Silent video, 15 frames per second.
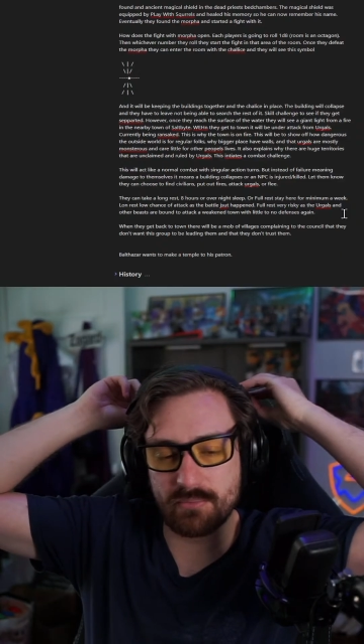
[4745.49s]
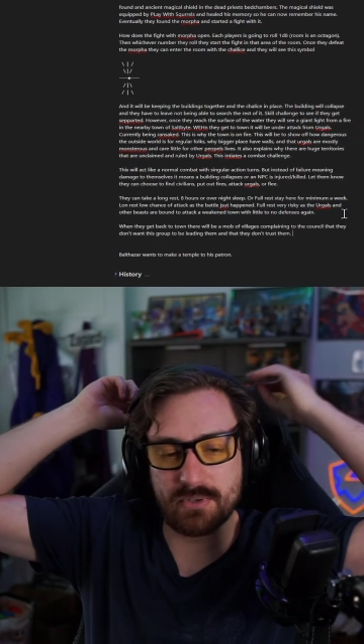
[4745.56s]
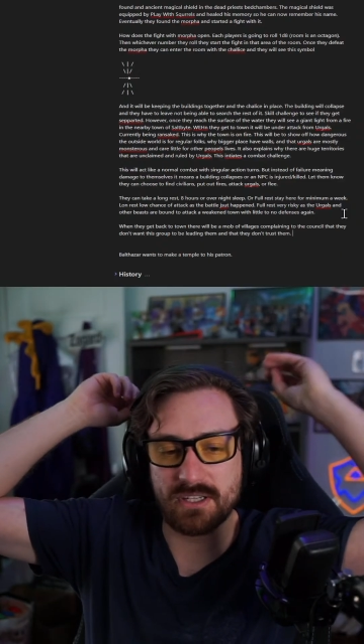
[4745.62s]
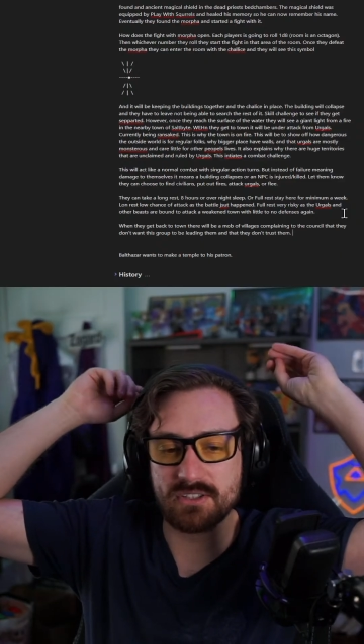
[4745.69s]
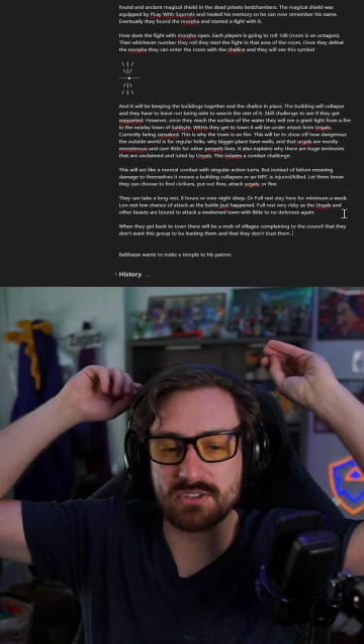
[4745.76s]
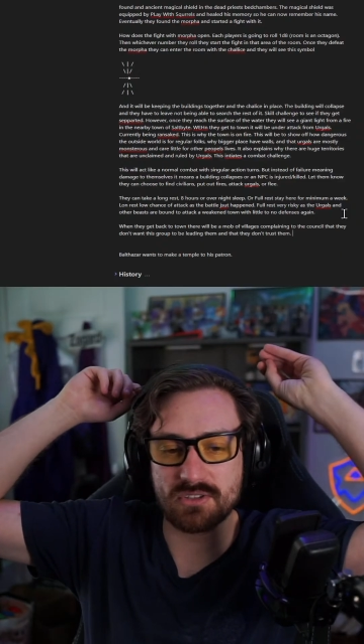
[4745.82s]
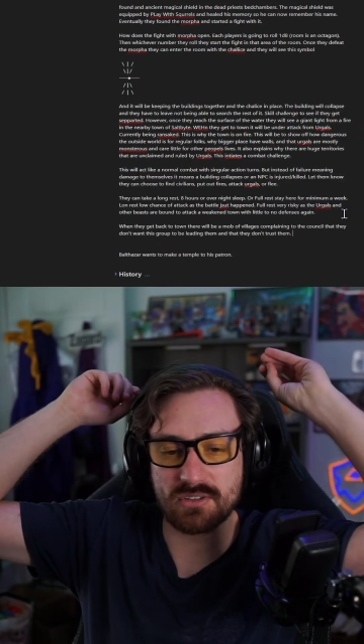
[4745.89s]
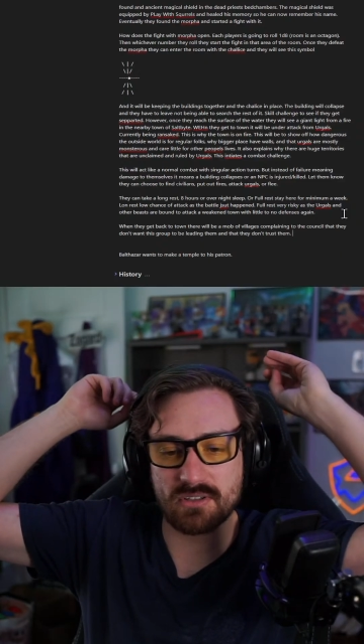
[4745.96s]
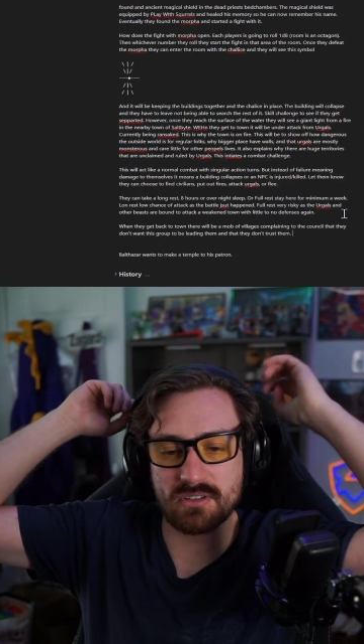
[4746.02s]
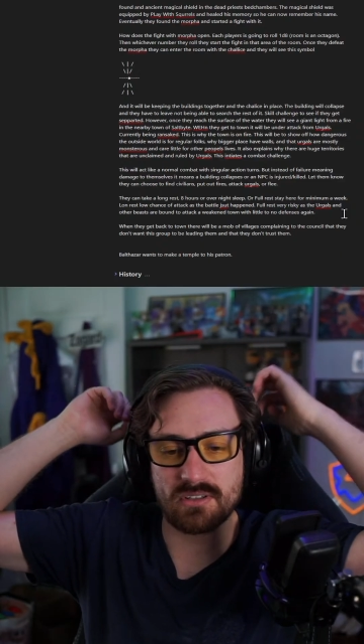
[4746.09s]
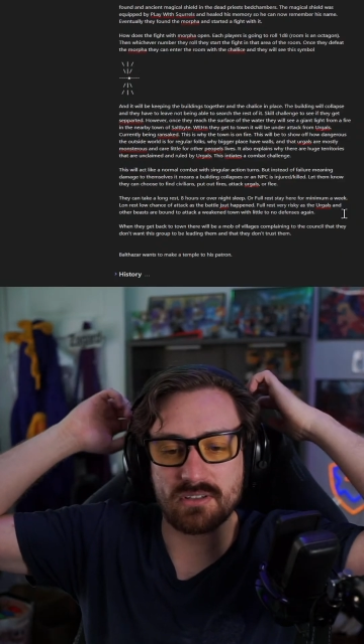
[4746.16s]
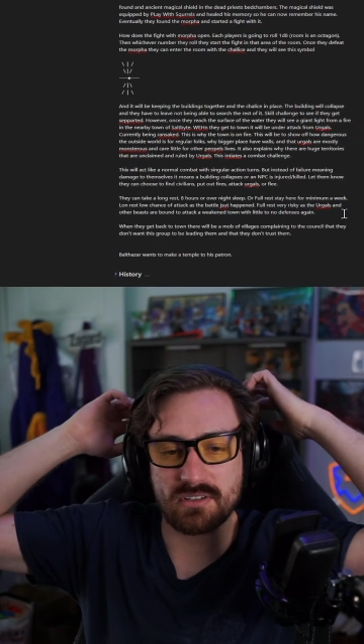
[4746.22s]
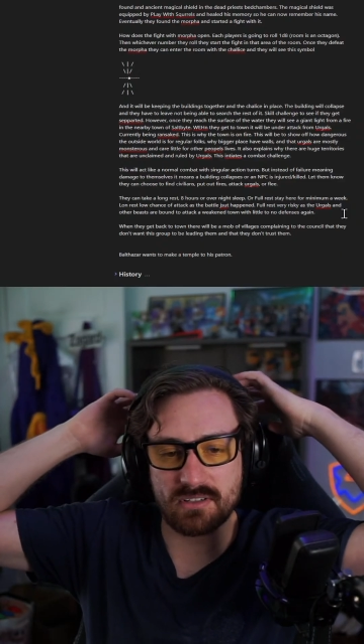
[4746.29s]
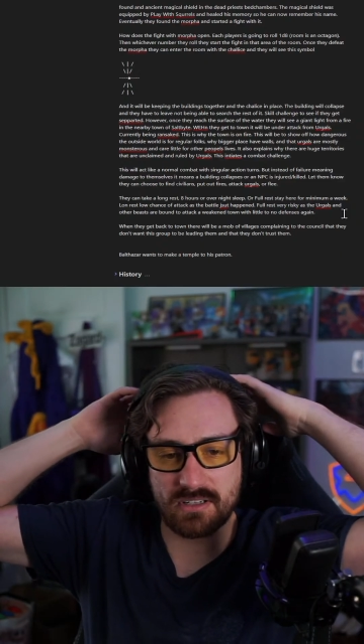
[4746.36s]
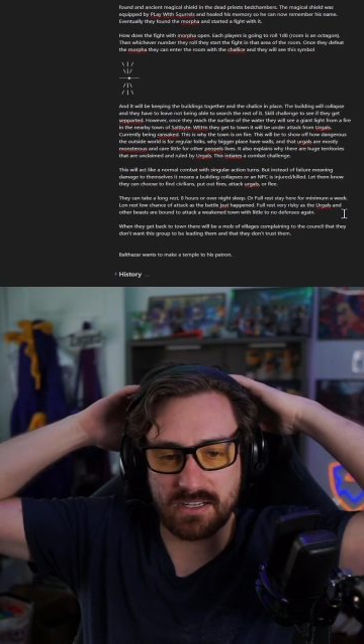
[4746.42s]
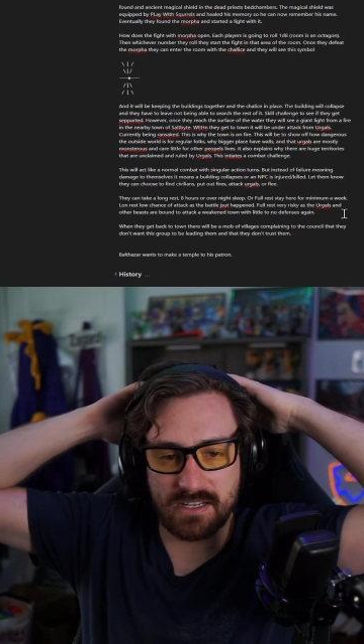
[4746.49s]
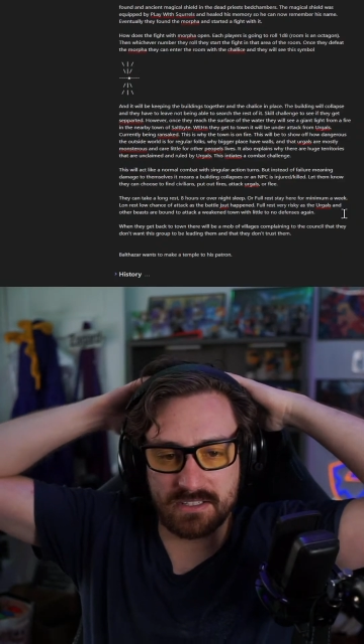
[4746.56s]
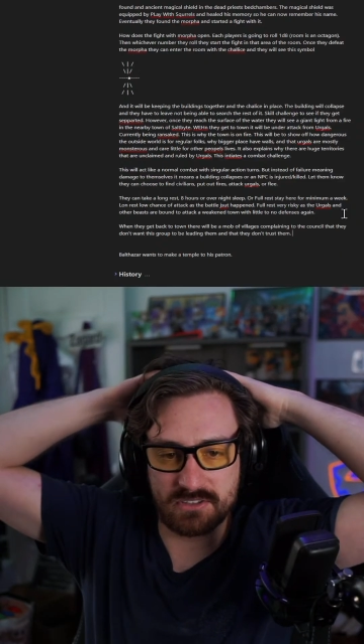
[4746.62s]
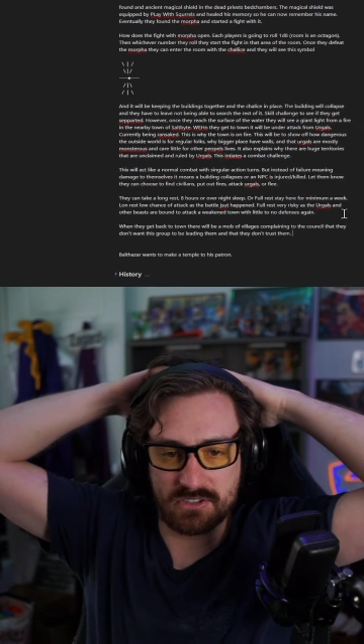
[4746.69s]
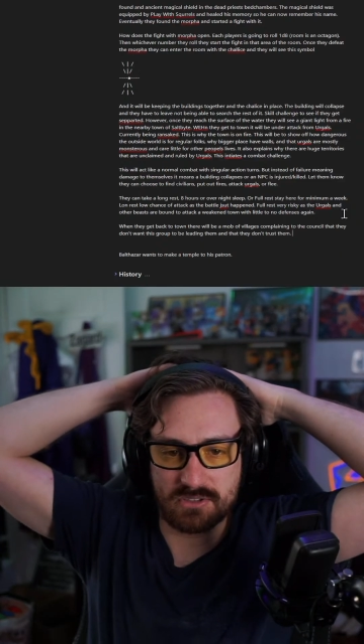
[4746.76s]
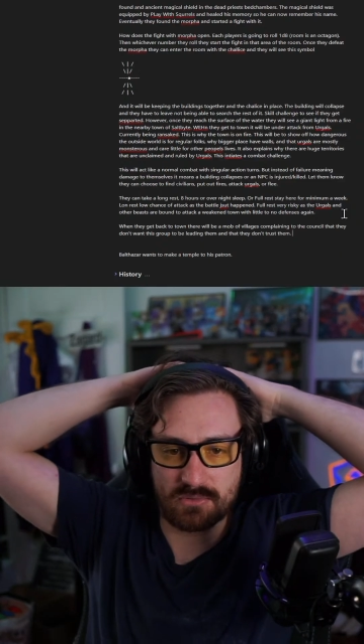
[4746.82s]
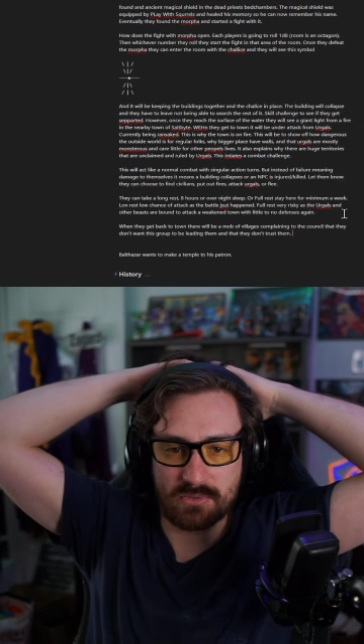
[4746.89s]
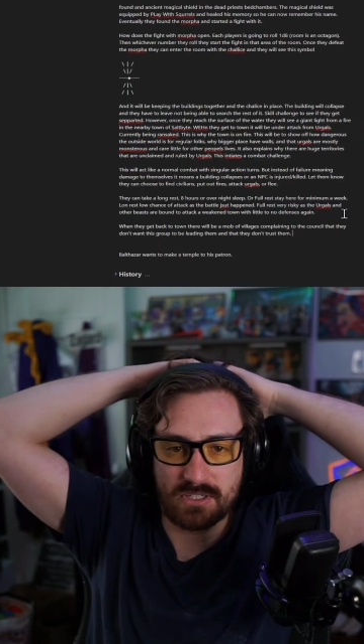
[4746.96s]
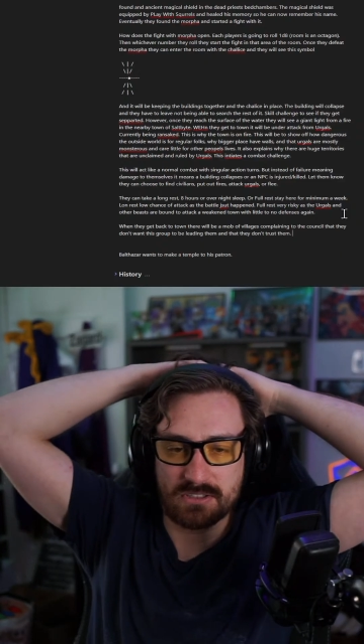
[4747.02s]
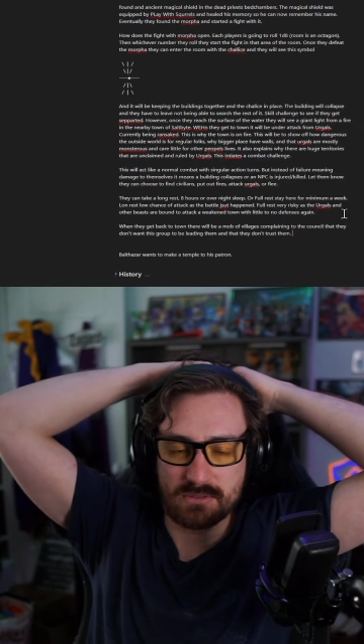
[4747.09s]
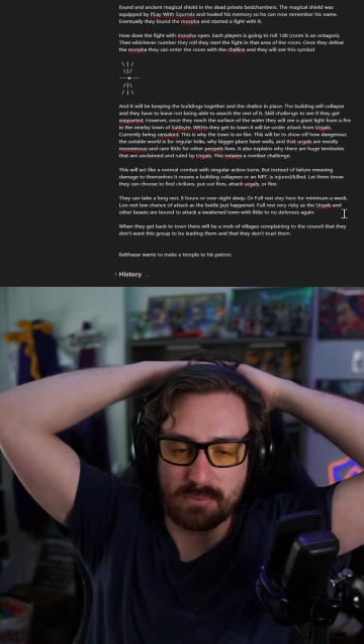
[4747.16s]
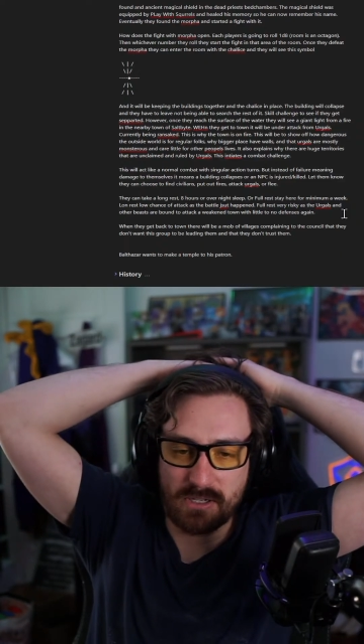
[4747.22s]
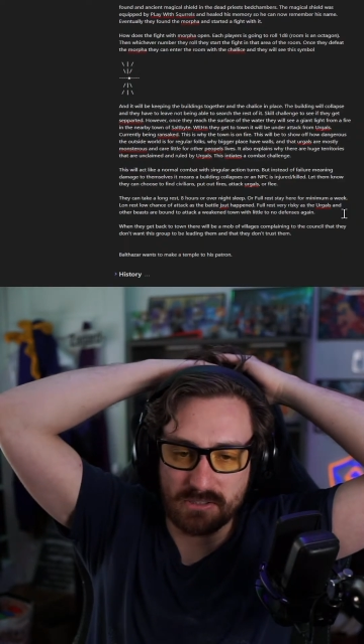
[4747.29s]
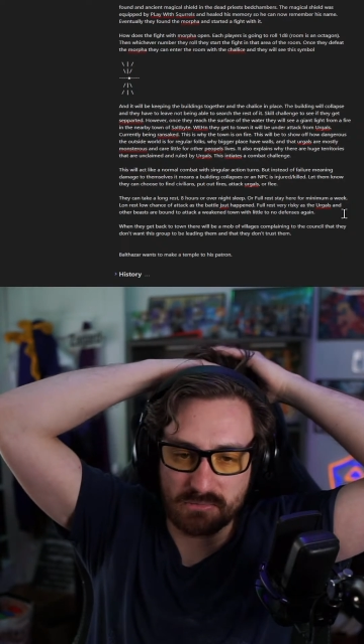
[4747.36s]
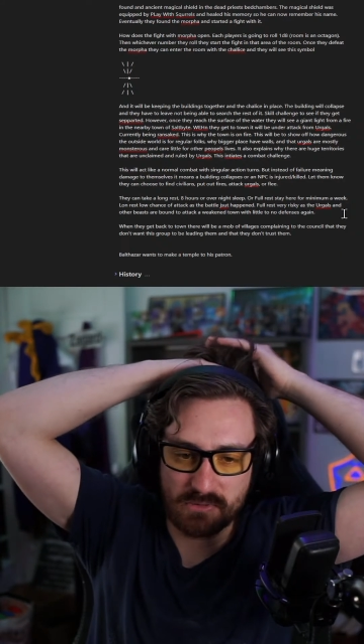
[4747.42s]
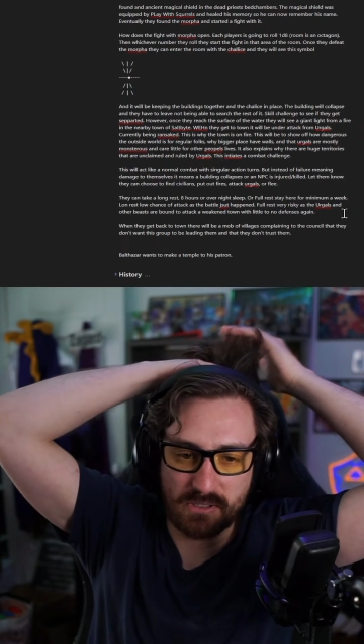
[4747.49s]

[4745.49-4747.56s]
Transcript: nature as serene as possible.